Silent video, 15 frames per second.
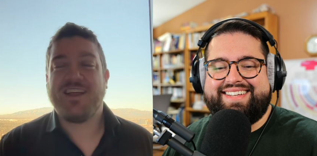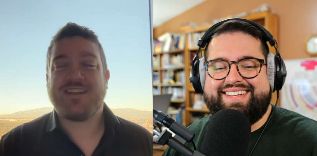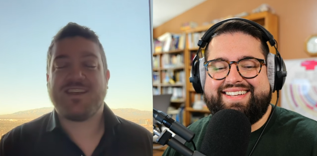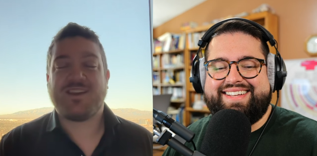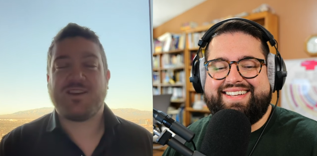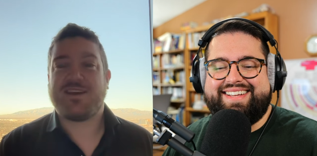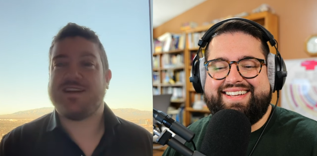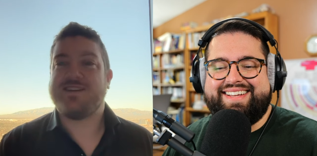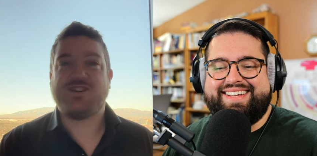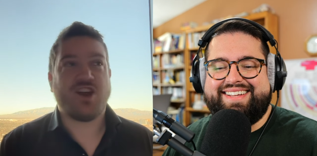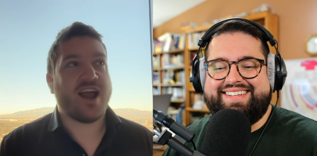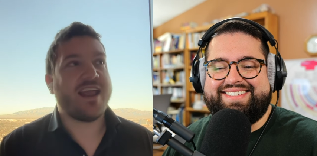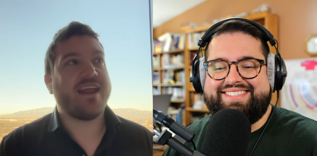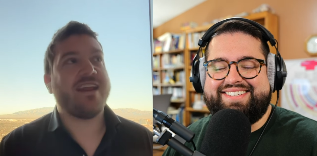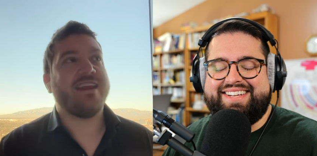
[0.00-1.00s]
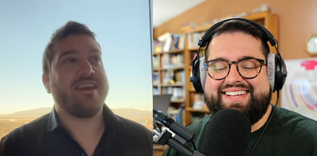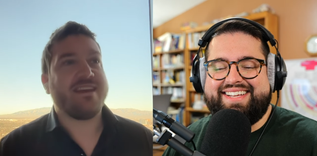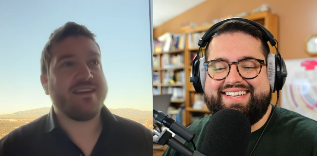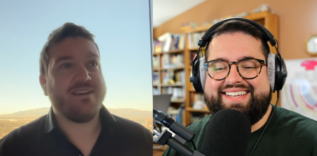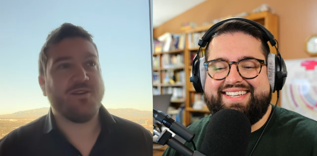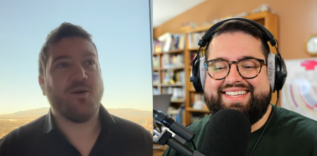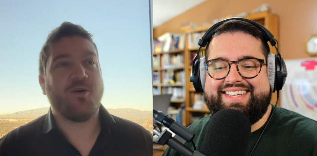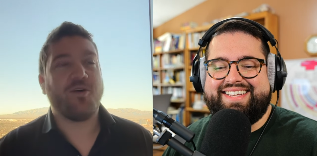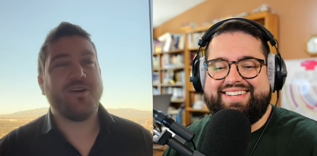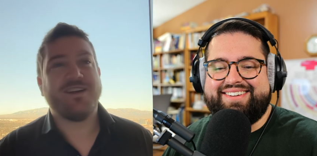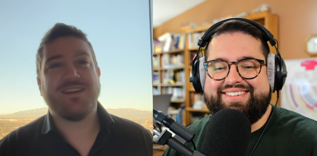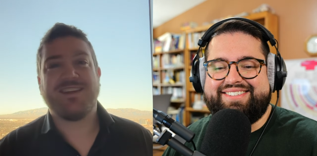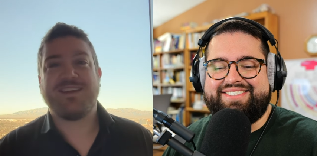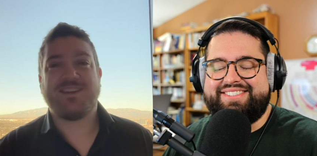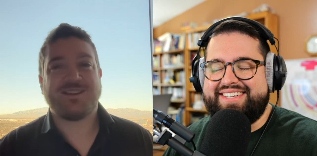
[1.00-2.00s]
Speaker 1: like, like giant eagle.
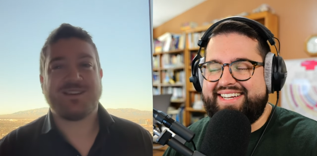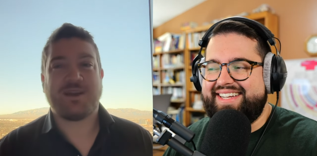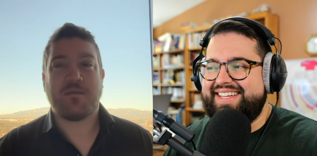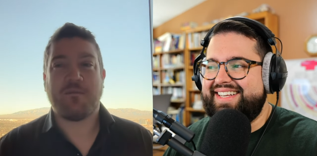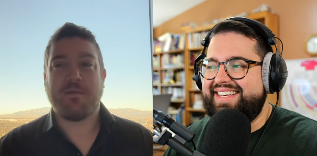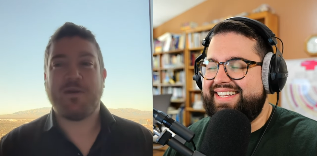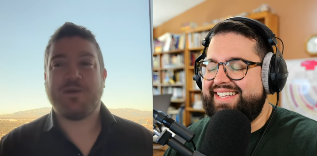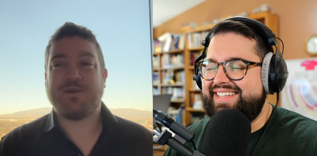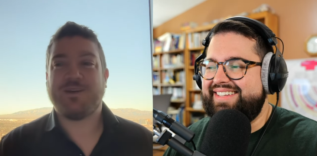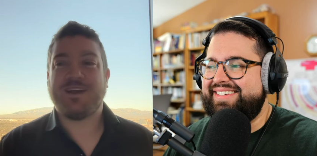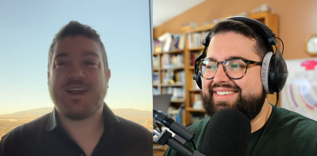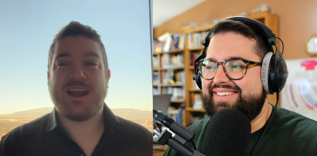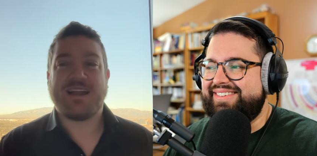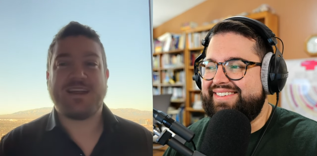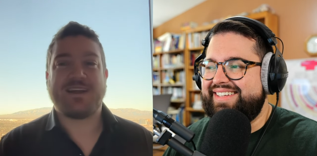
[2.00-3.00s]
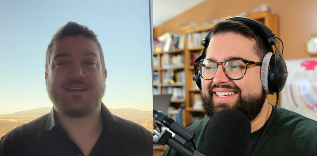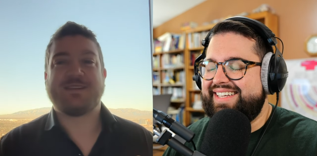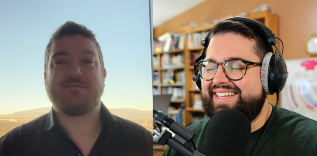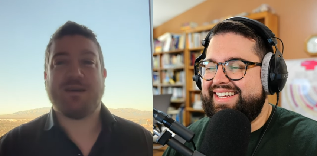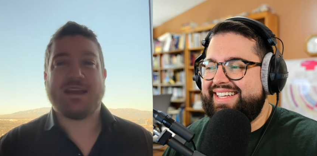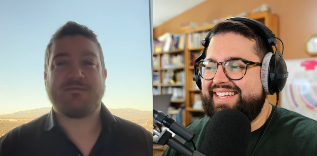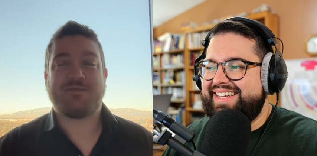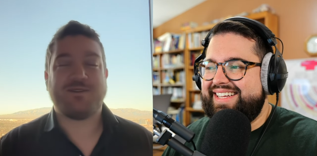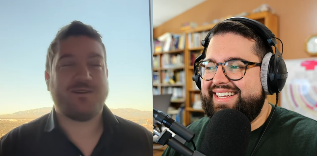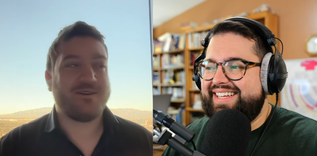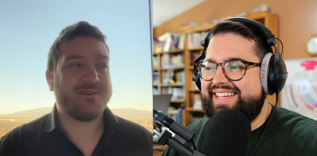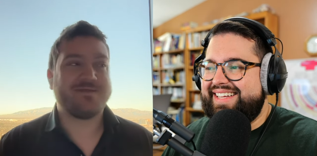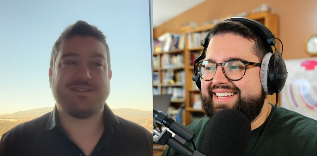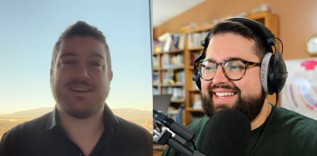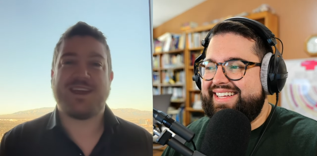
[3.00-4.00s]
Like there's giant. like a big old like kind of like a space between
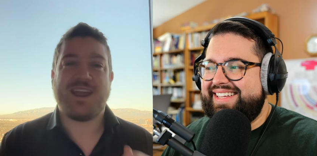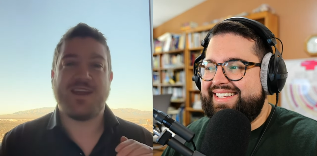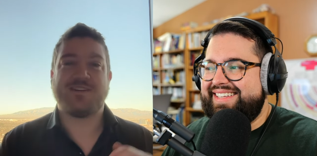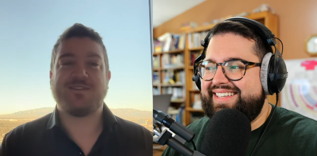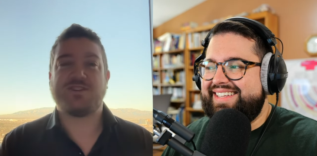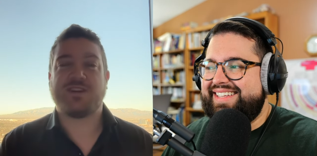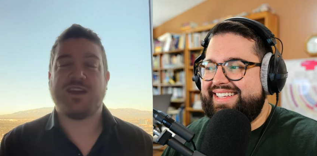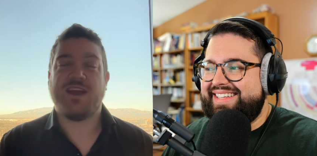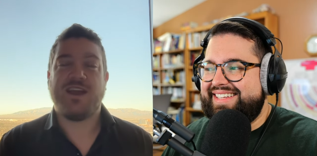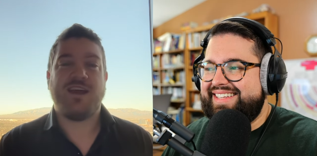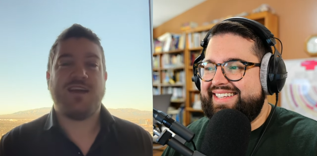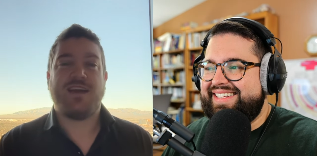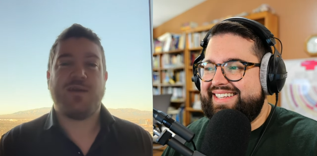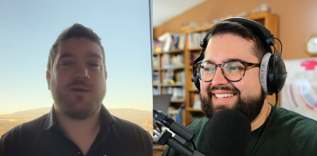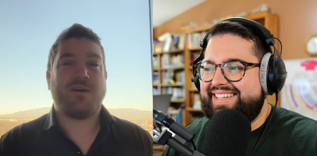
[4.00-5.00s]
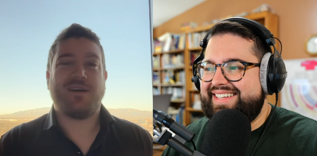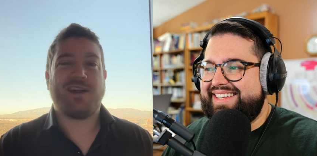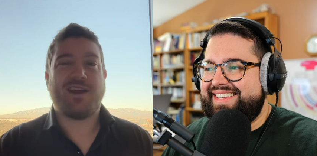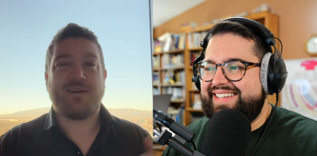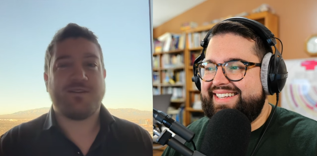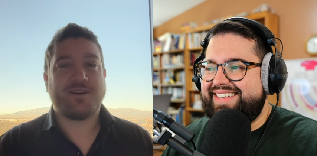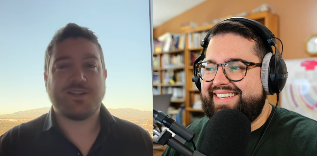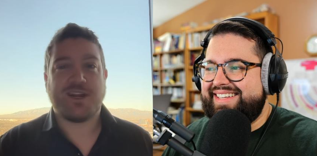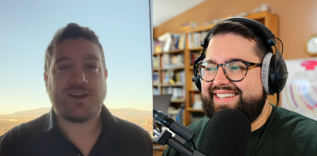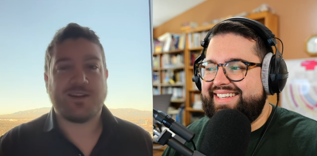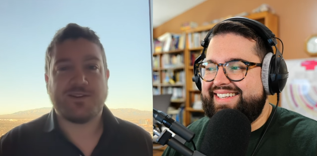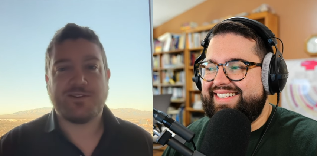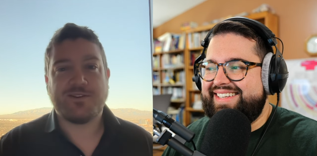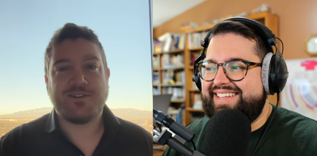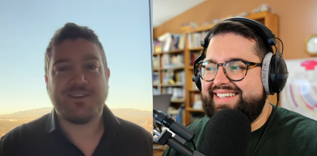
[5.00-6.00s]
words. Like here, she's like, yeah, hey, we're gonna head over to Giant
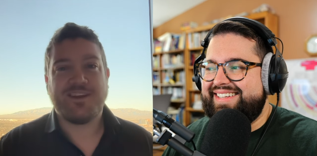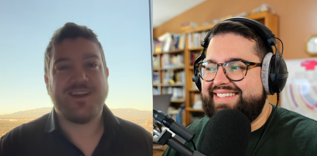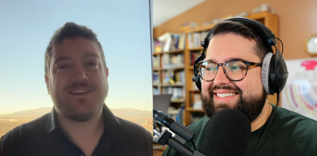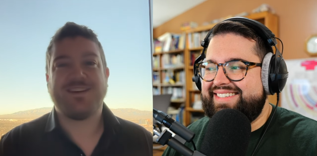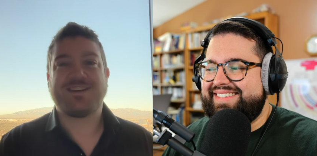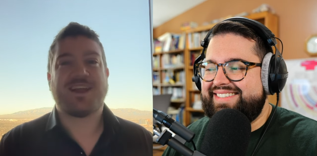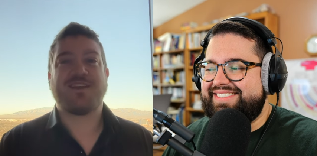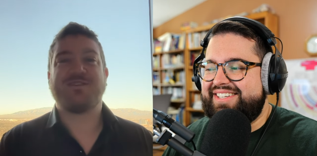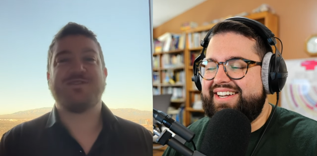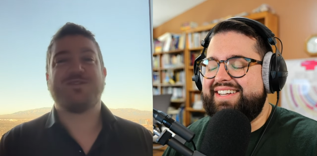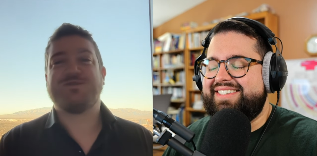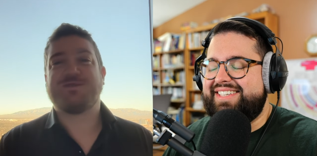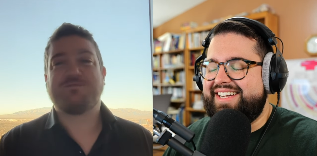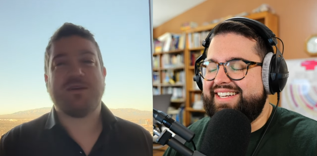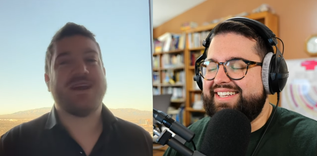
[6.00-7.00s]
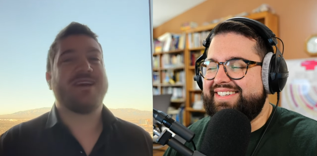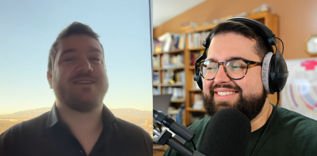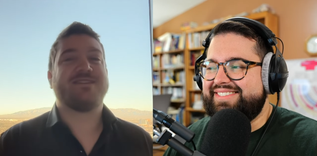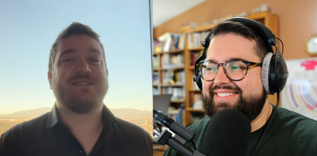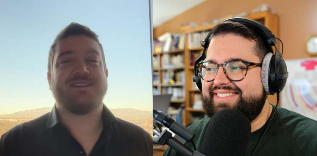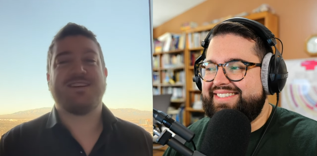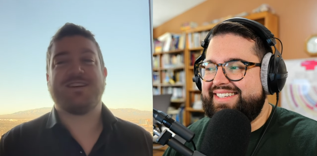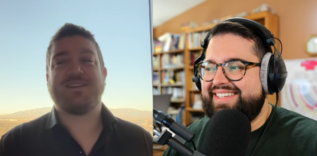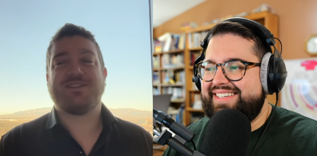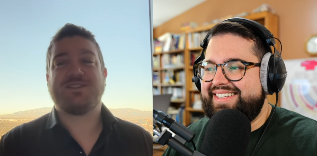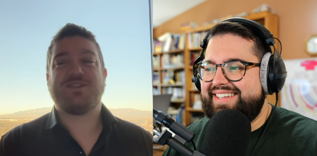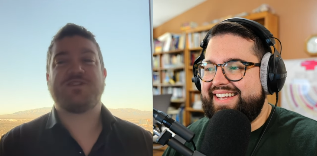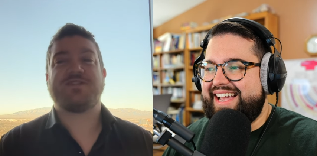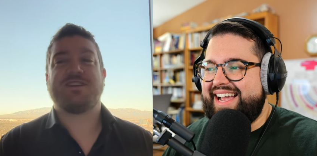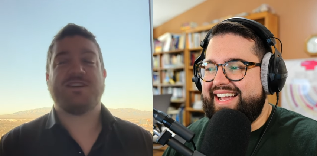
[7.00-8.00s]
Eagle. Like, like there's giant, no space. Giant. Like it's
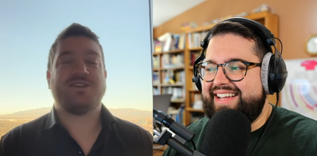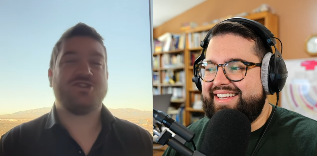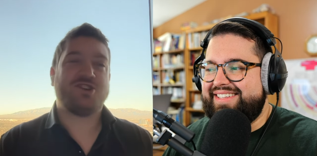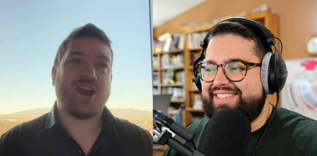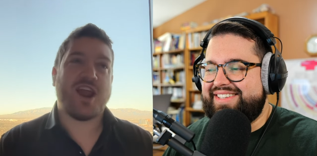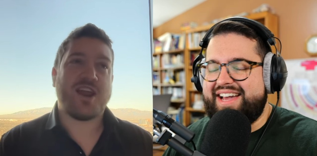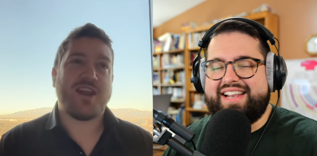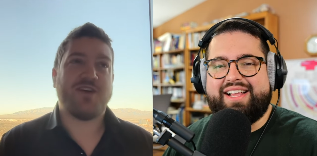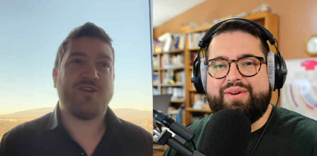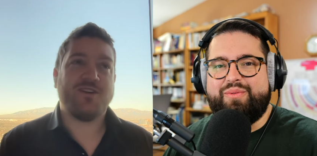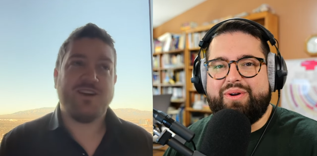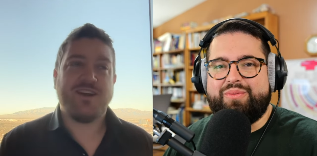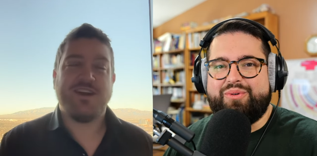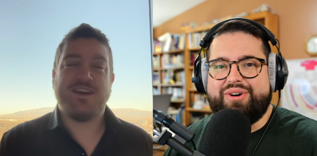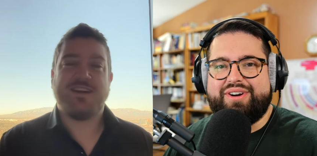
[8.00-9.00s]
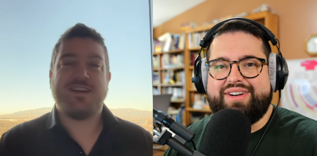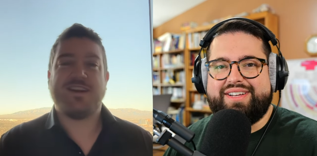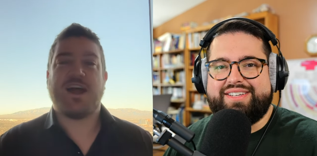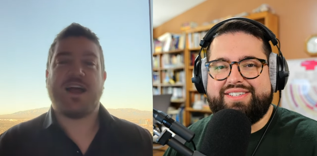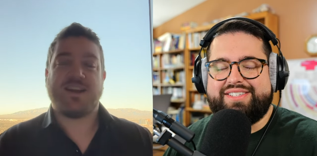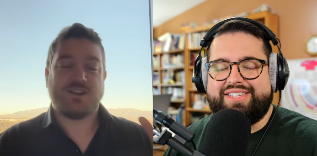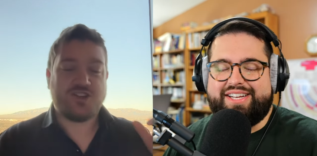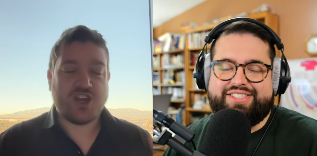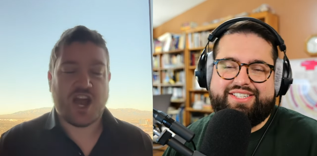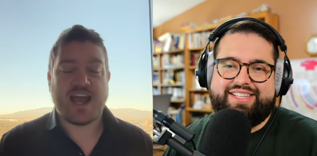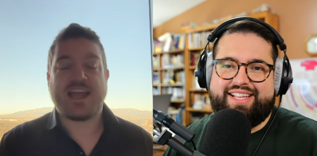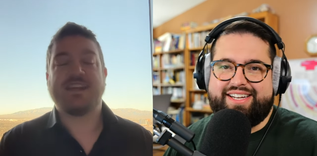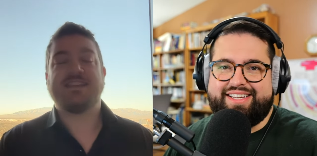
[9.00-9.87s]
just like giant. It's kind of like one word. Not giant